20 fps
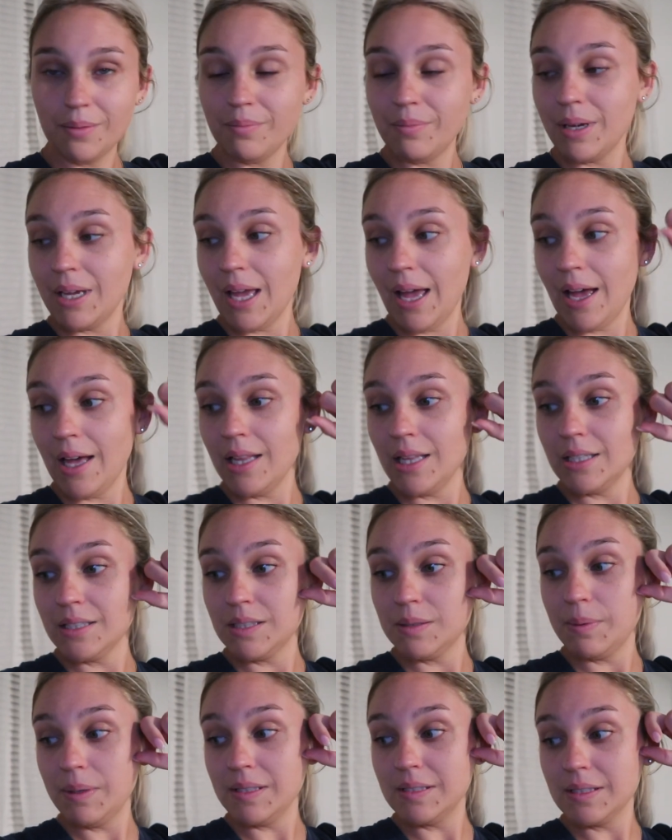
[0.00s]
But yeah,
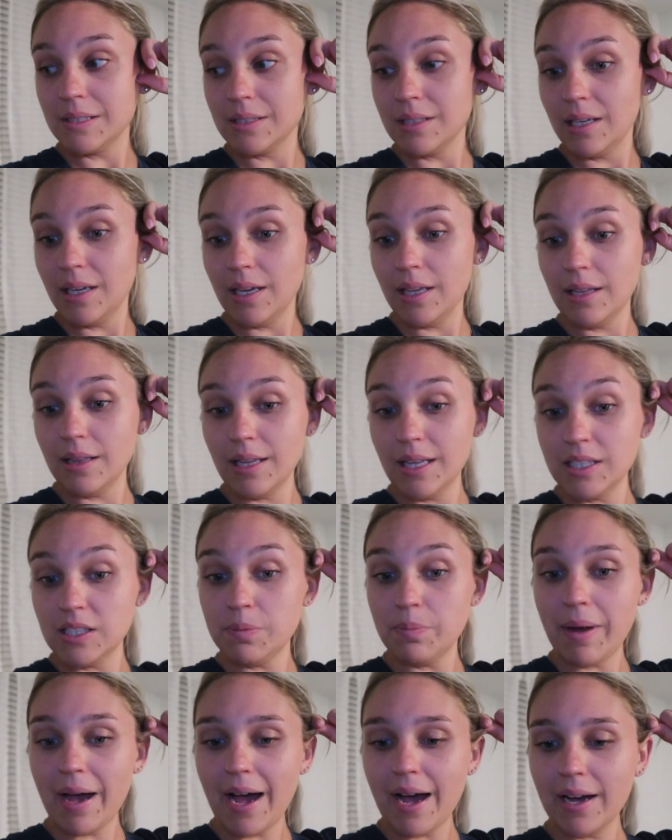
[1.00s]
that's basically it. Let's
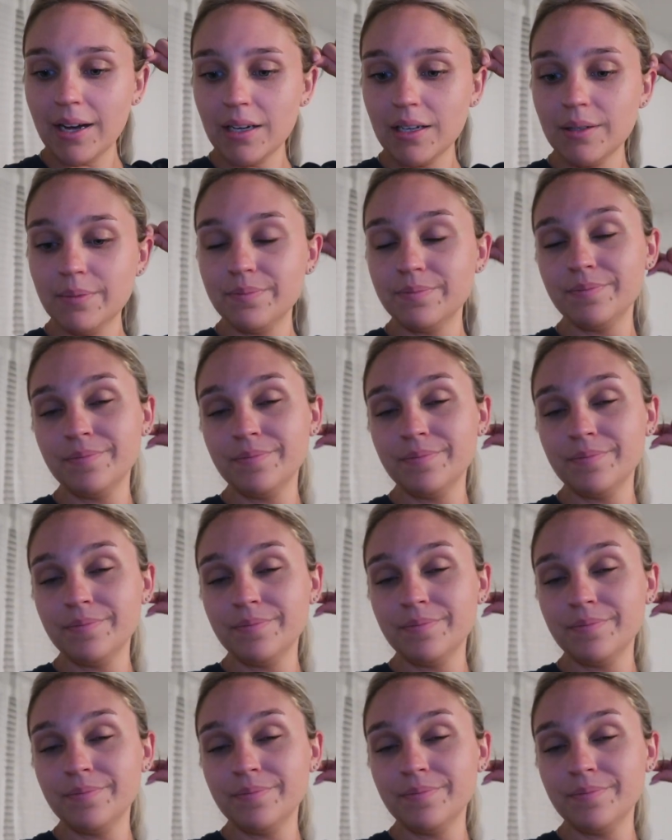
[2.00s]
pack.